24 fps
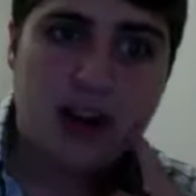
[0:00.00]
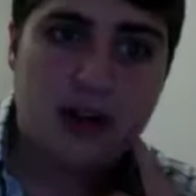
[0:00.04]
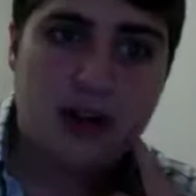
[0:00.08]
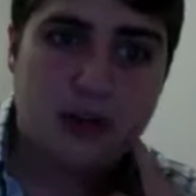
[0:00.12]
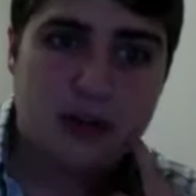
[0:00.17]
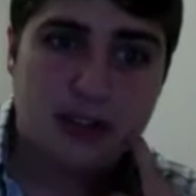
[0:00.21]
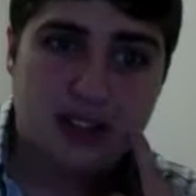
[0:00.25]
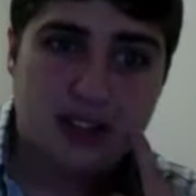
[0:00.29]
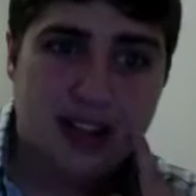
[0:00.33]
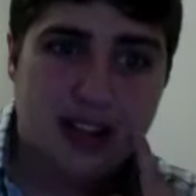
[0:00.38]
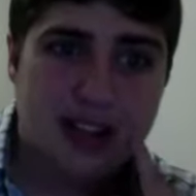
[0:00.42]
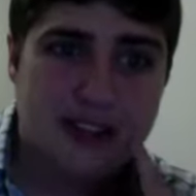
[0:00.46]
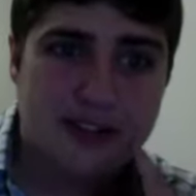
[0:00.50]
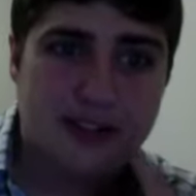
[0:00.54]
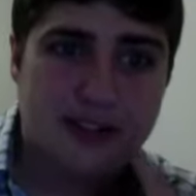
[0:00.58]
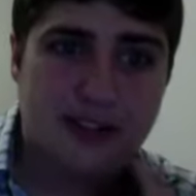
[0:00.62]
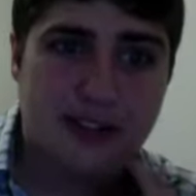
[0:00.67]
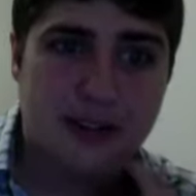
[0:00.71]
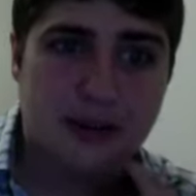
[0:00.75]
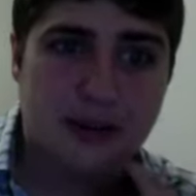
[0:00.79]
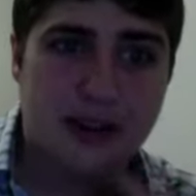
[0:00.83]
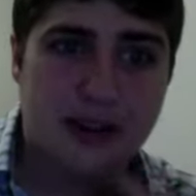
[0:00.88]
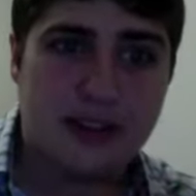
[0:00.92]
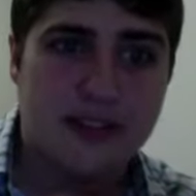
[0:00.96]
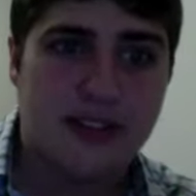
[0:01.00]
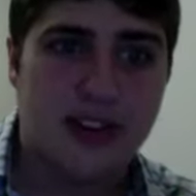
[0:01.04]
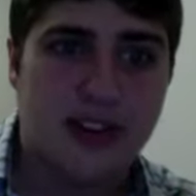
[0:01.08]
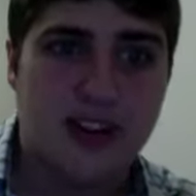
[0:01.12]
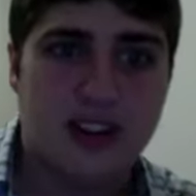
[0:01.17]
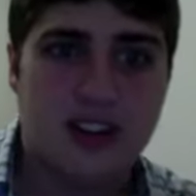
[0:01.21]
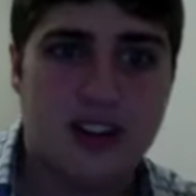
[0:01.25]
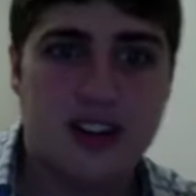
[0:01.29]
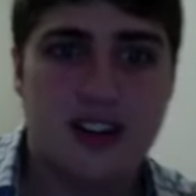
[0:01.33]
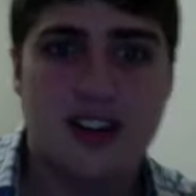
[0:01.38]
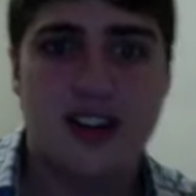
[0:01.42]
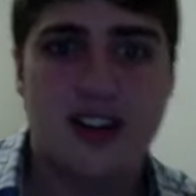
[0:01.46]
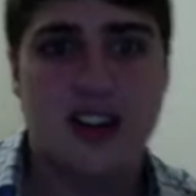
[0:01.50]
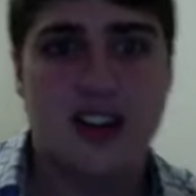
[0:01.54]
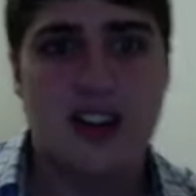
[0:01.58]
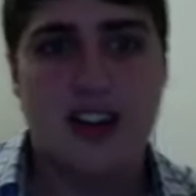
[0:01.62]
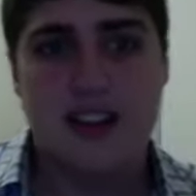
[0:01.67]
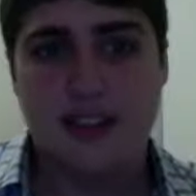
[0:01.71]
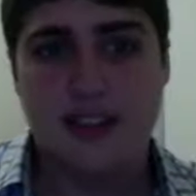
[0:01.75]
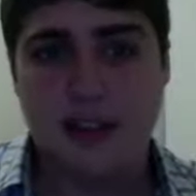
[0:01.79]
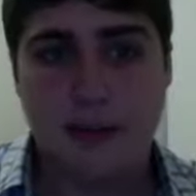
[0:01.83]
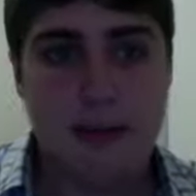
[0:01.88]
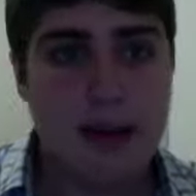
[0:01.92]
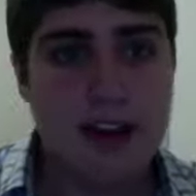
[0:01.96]
Rhino again and Eddie
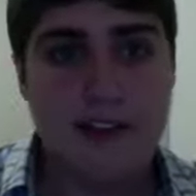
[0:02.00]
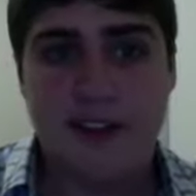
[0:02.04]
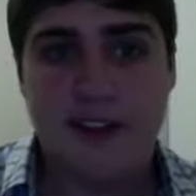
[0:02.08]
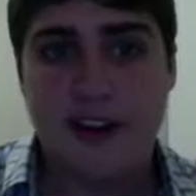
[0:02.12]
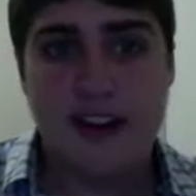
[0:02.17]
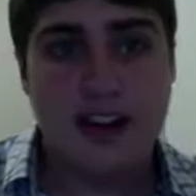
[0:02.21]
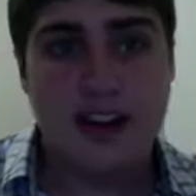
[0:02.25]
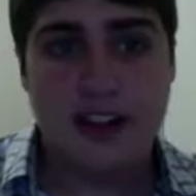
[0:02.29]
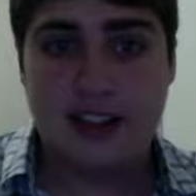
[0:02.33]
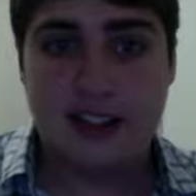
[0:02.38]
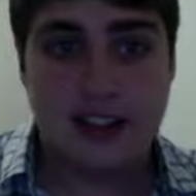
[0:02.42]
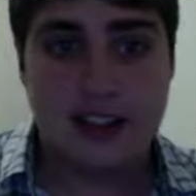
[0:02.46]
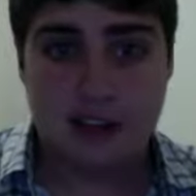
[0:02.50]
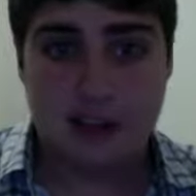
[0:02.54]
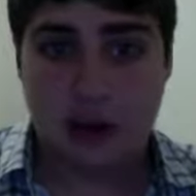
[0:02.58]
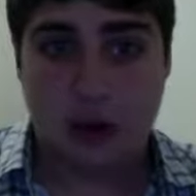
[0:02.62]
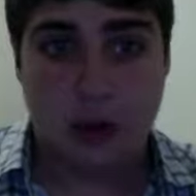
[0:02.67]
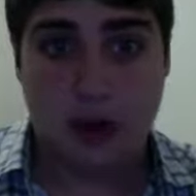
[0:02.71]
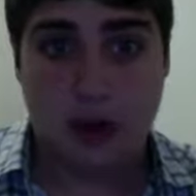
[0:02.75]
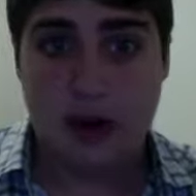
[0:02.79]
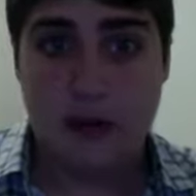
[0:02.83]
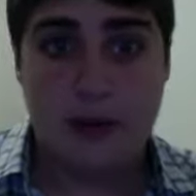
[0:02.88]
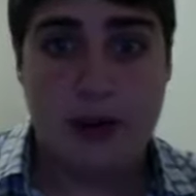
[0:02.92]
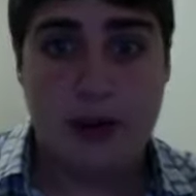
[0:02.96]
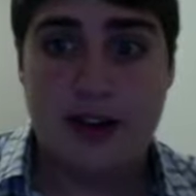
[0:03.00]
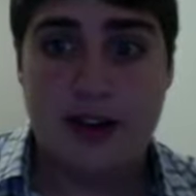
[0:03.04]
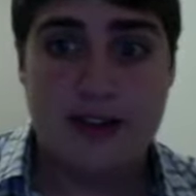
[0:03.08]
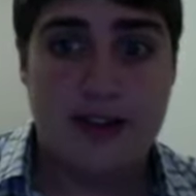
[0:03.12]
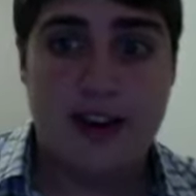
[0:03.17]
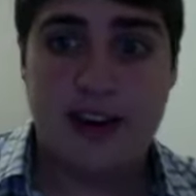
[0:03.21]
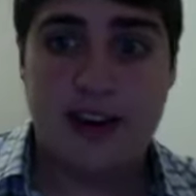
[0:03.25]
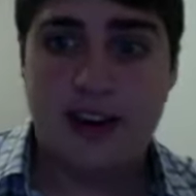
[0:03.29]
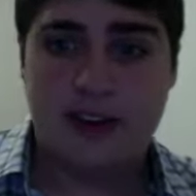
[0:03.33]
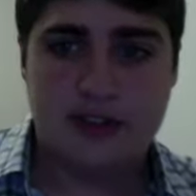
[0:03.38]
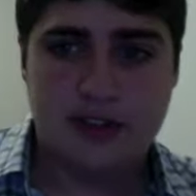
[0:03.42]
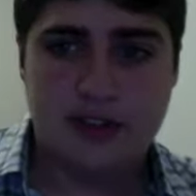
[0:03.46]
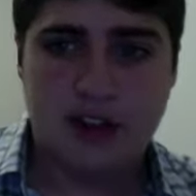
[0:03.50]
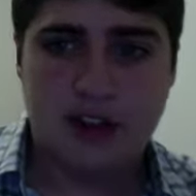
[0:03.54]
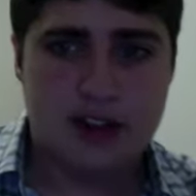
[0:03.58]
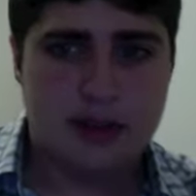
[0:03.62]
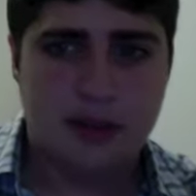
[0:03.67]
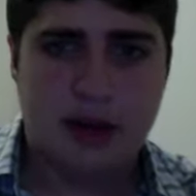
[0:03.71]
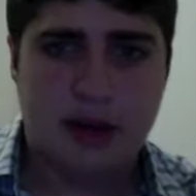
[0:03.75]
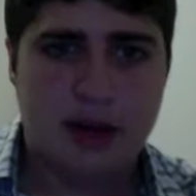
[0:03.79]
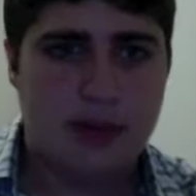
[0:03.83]
Edwards. Rhino was a lot of fun in Ring of Honor.